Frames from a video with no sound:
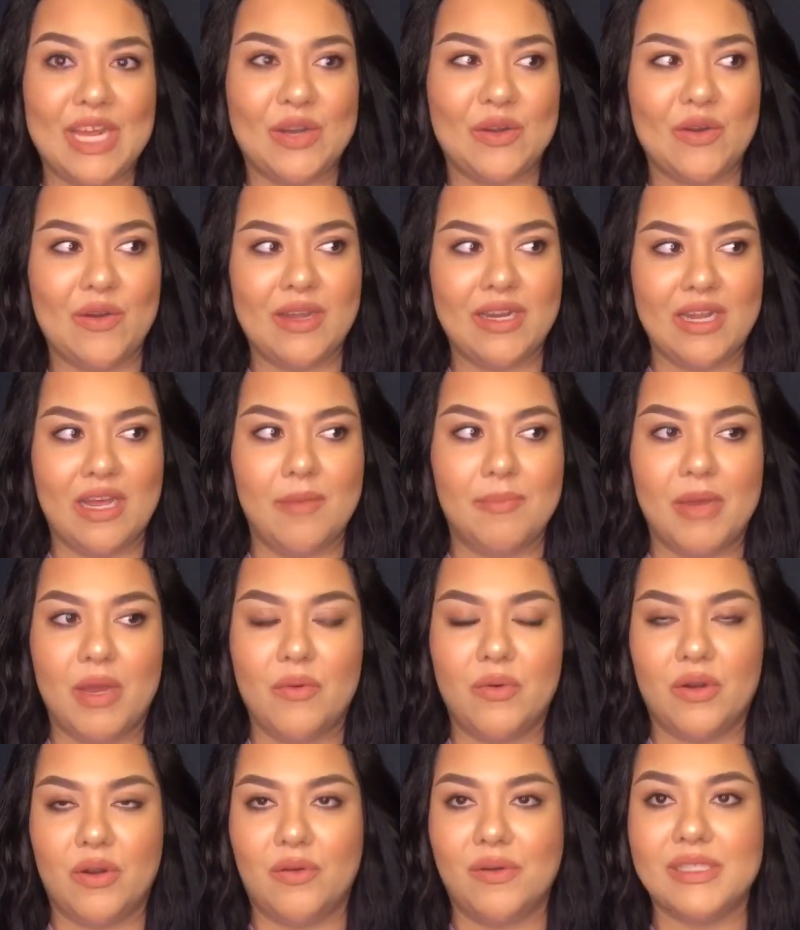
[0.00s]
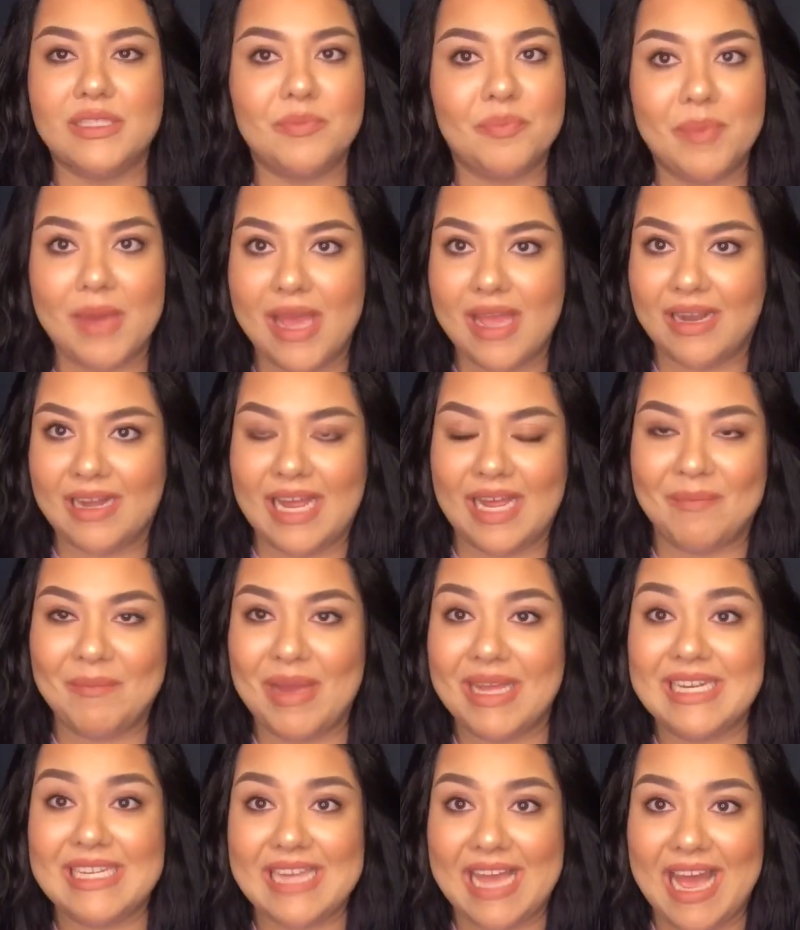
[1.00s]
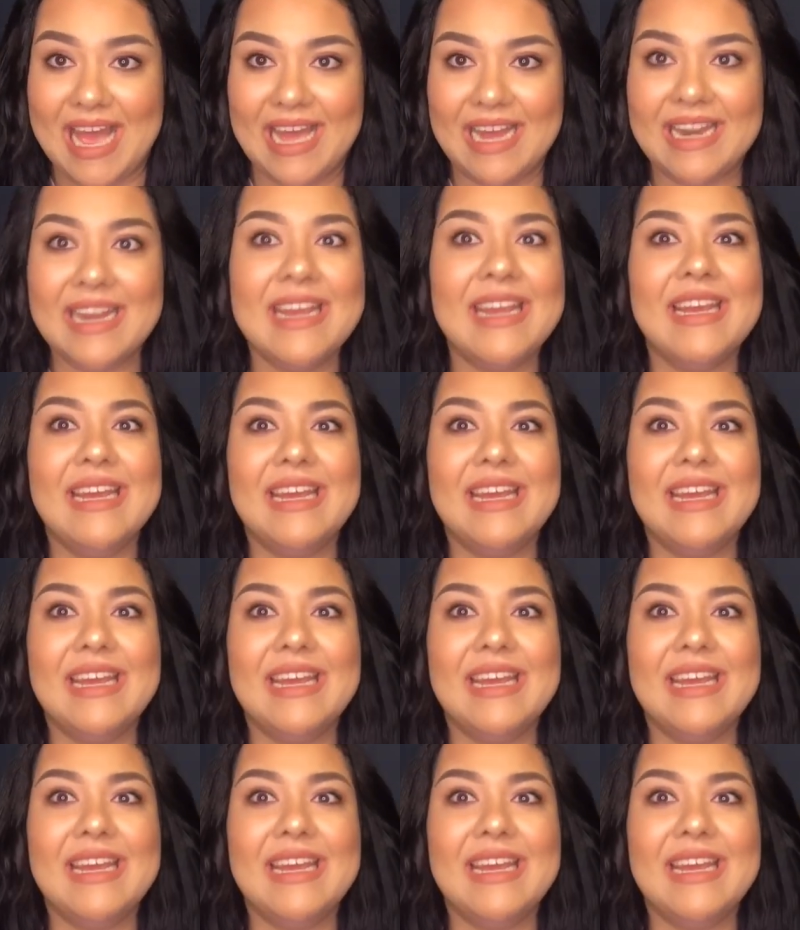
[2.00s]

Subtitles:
Growing up, I would always beg like my dad